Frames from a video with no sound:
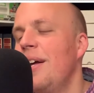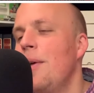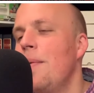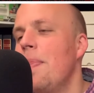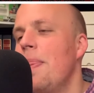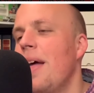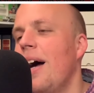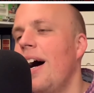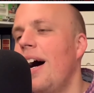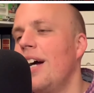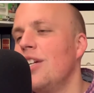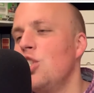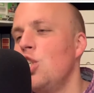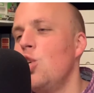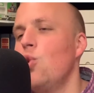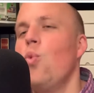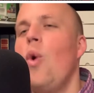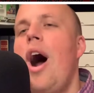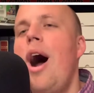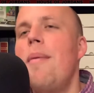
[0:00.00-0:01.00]
Uh, do you
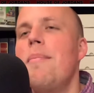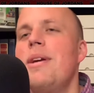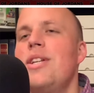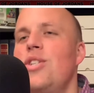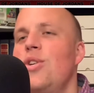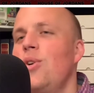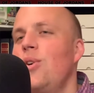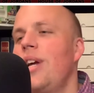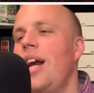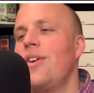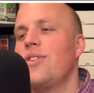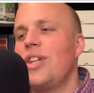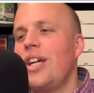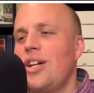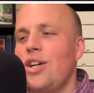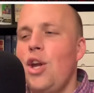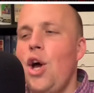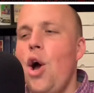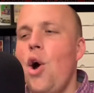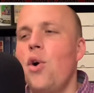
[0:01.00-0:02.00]
want me to? And I was like,
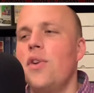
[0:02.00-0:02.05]
no.